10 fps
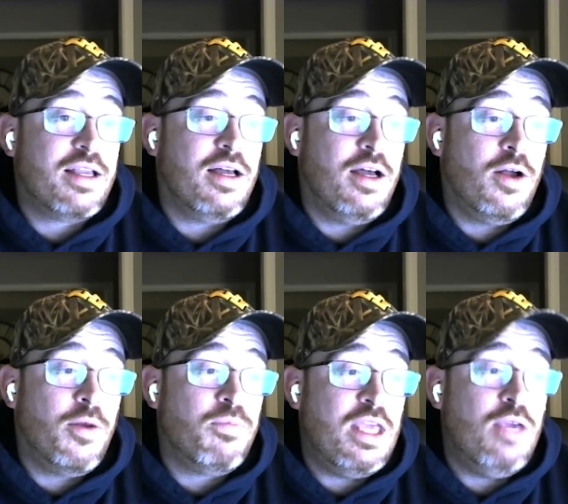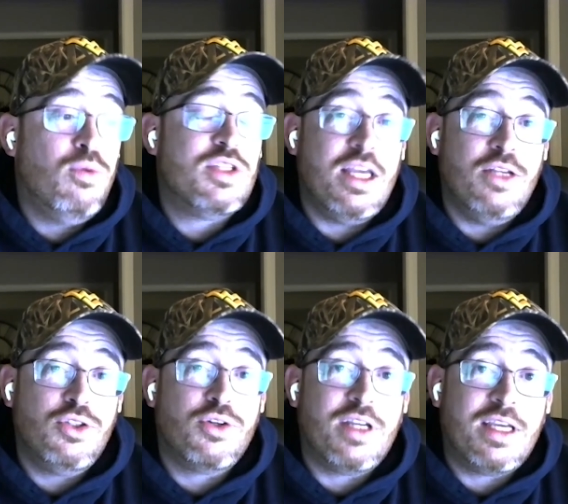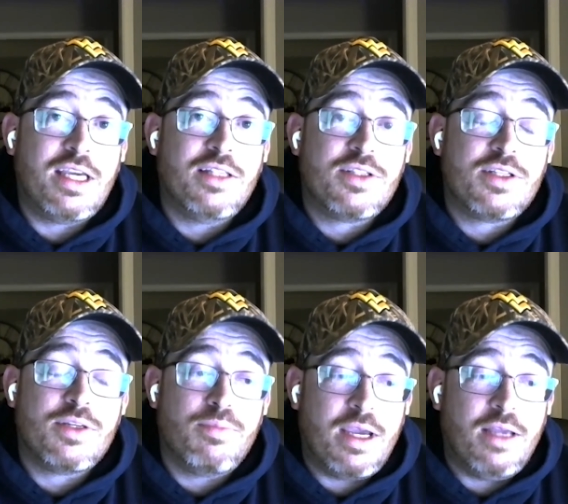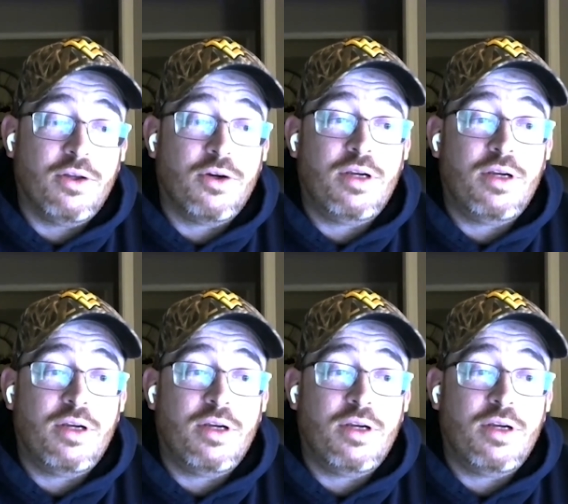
Um, he was injured against Baylor.